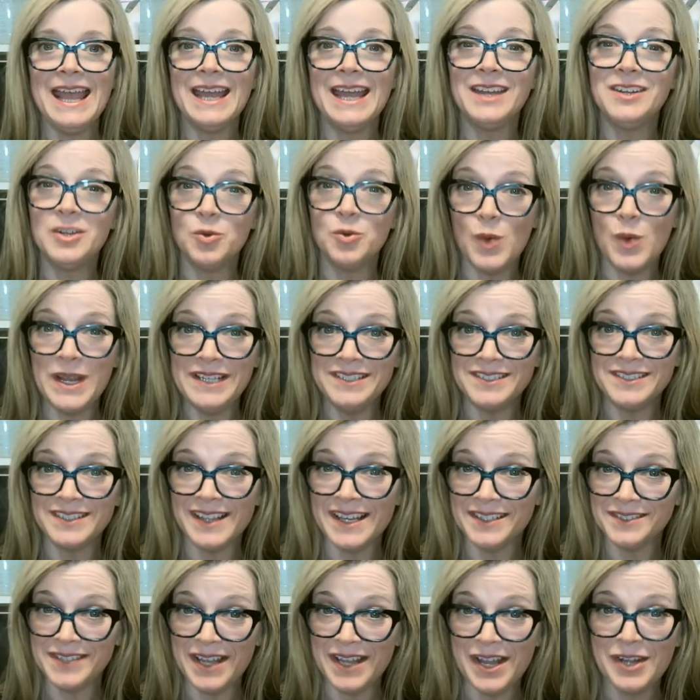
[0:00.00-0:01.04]
and it wastes
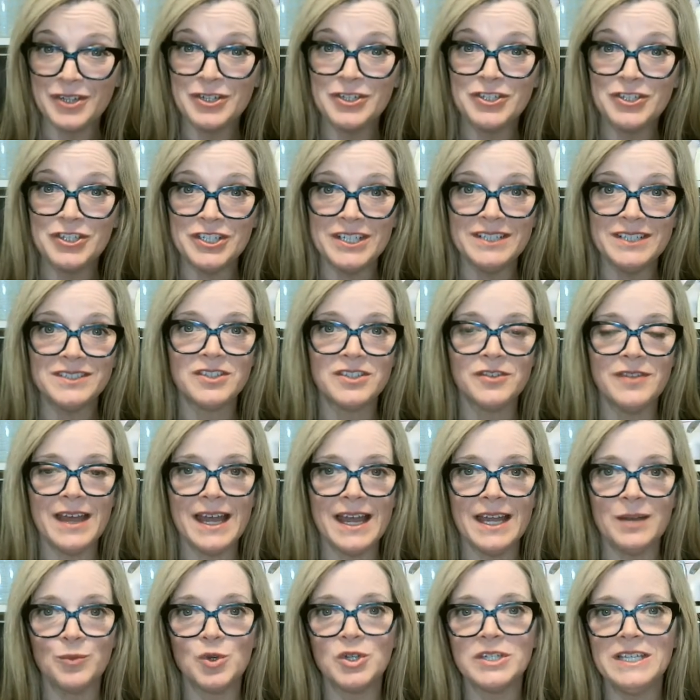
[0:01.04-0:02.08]
less energy. So
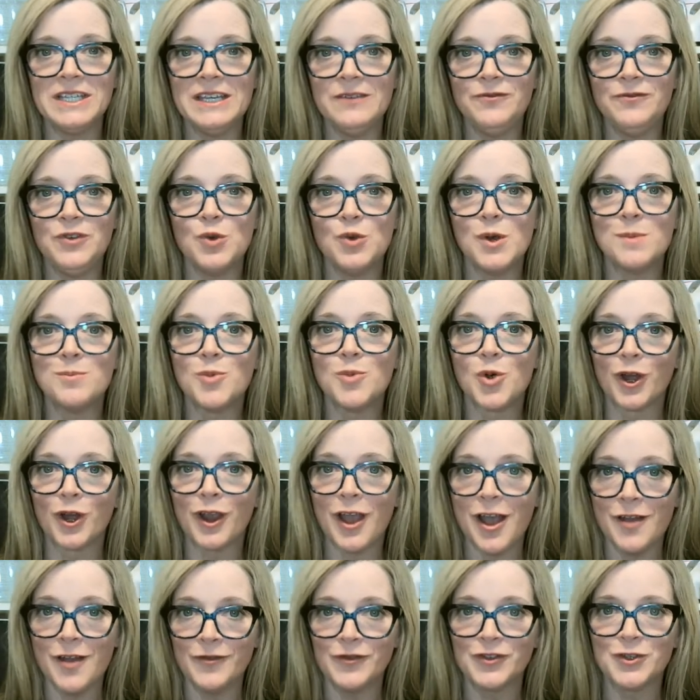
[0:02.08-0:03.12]
that will give you a
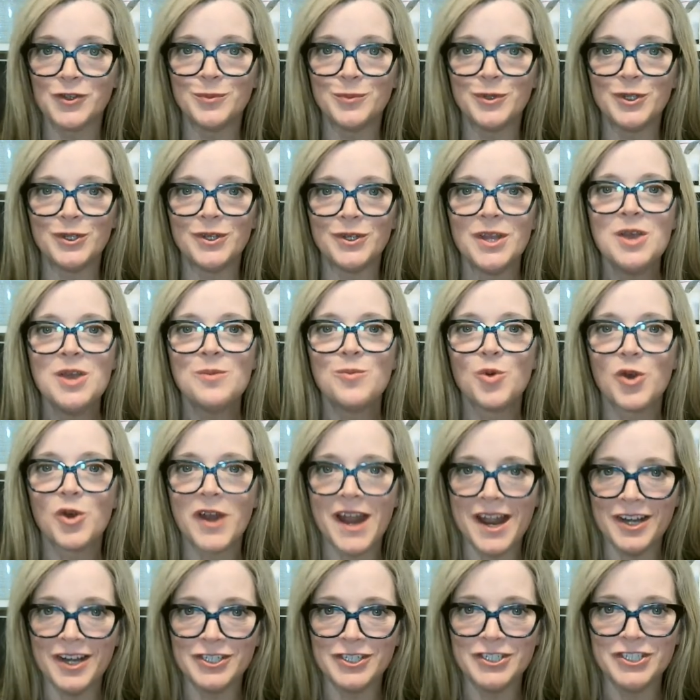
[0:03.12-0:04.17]
more comfortable,
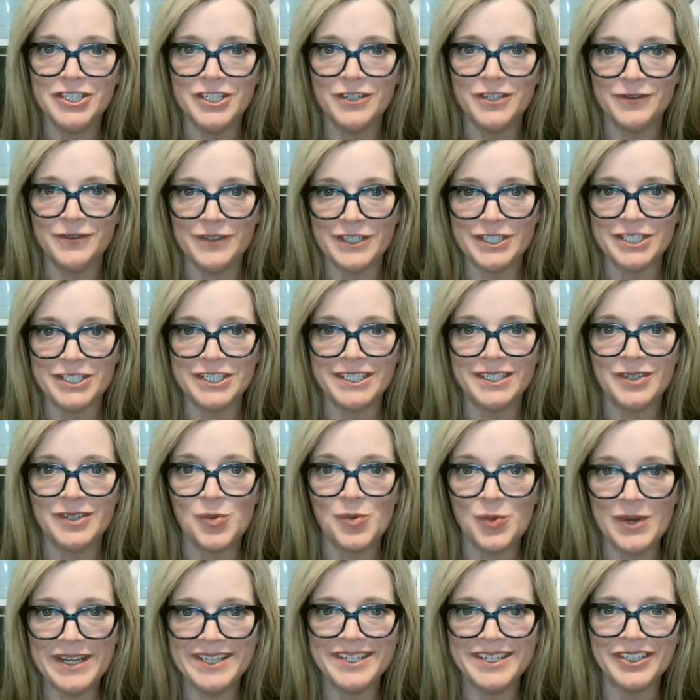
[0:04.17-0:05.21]
more energy efficient
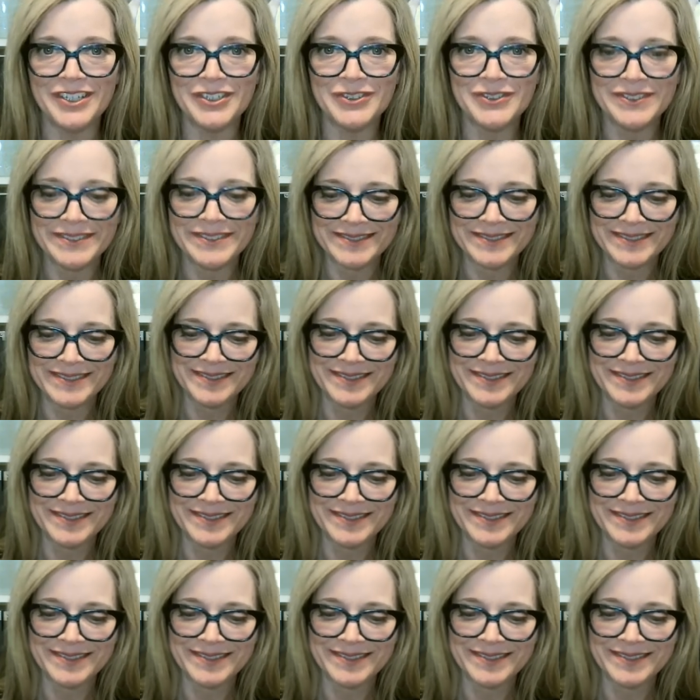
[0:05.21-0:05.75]
window.